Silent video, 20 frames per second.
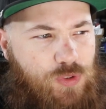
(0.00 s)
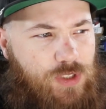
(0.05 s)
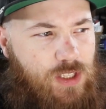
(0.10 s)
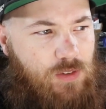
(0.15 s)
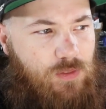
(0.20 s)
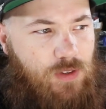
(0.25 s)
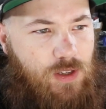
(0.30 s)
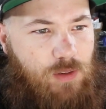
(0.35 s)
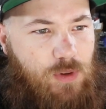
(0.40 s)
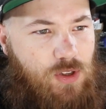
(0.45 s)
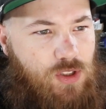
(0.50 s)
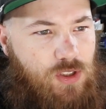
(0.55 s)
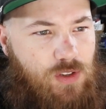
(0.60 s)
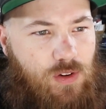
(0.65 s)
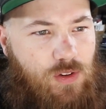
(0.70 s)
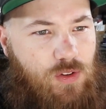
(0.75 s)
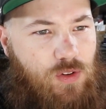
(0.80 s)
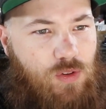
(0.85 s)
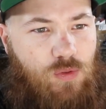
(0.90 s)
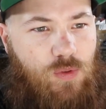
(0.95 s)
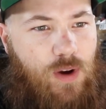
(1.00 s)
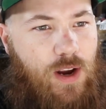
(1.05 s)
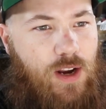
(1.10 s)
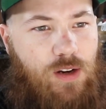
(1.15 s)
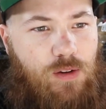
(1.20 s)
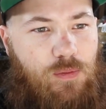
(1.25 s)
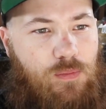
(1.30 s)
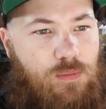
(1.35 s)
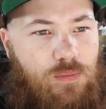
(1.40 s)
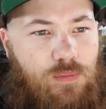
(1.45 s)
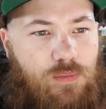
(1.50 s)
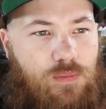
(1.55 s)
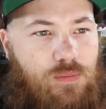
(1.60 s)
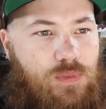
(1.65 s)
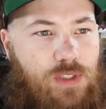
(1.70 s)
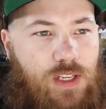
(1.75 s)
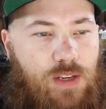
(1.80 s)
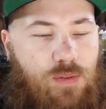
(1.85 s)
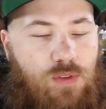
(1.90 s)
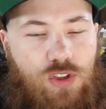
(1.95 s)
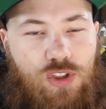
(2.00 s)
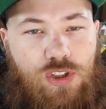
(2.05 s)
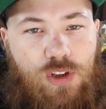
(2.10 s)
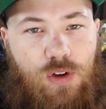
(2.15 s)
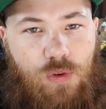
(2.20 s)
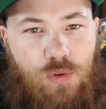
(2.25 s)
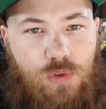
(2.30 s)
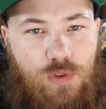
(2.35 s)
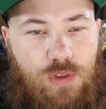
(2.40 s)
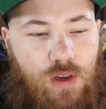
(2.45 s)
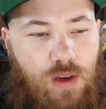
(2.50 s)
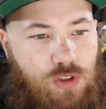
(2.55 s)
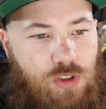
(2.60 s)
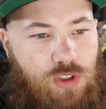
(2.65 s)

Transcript: TV, a bunch of other random TV shows.